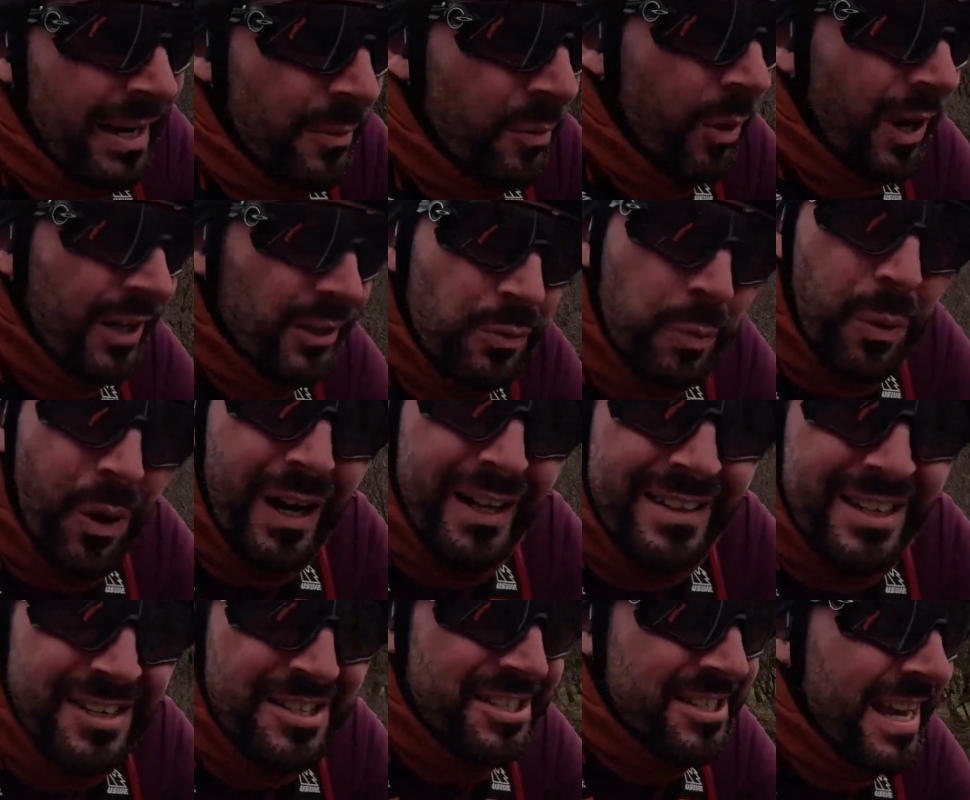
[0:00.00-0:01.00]
word, what a
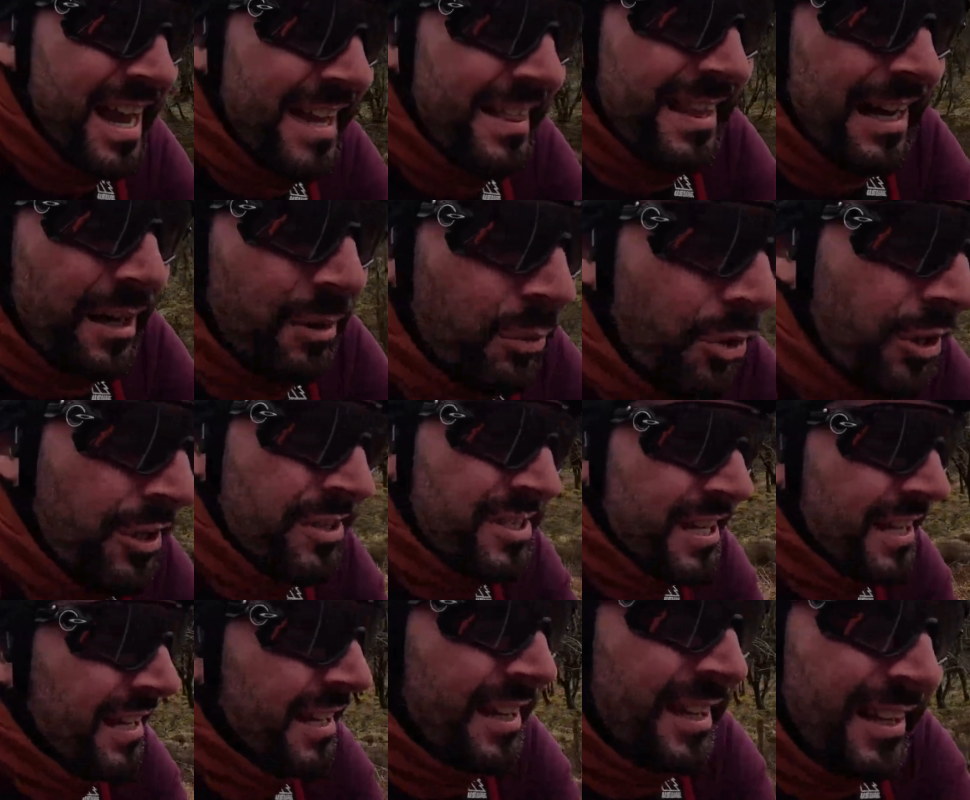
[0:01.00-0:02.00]
descent that was.
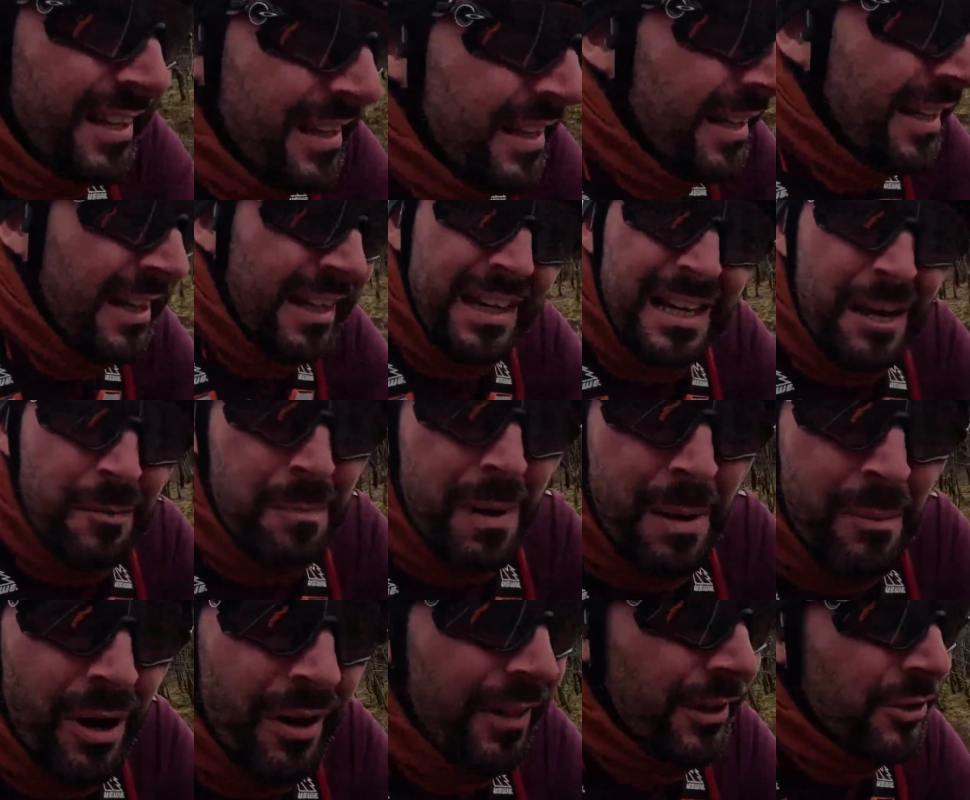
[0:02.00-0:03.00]
If my
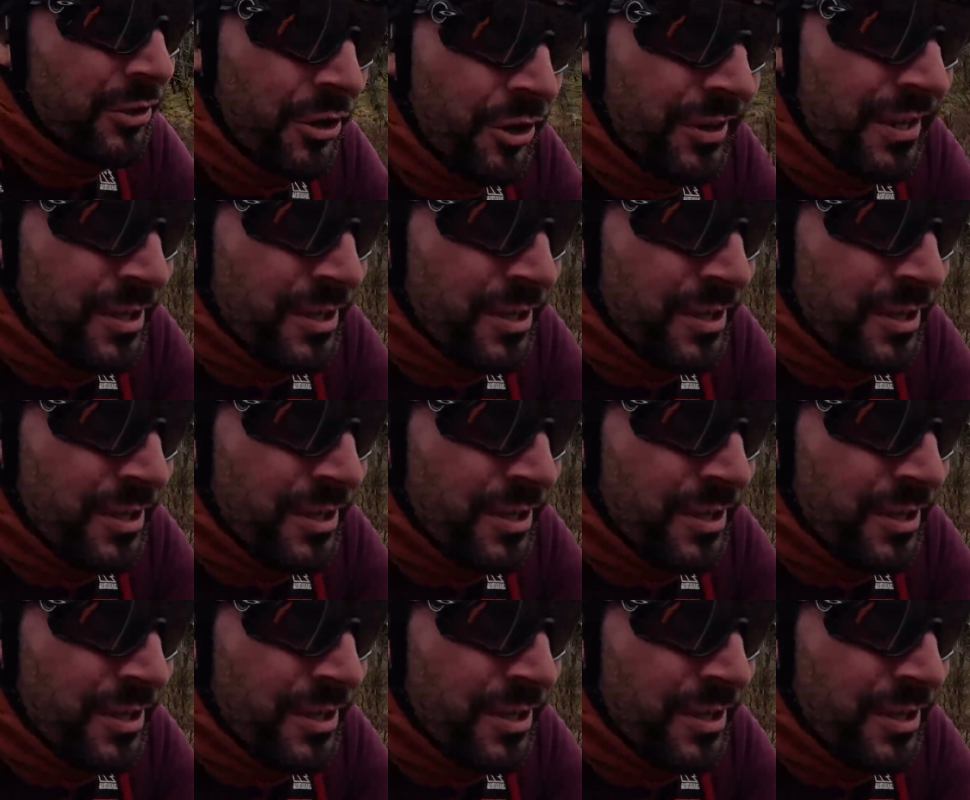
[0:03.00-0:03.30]
mother knew the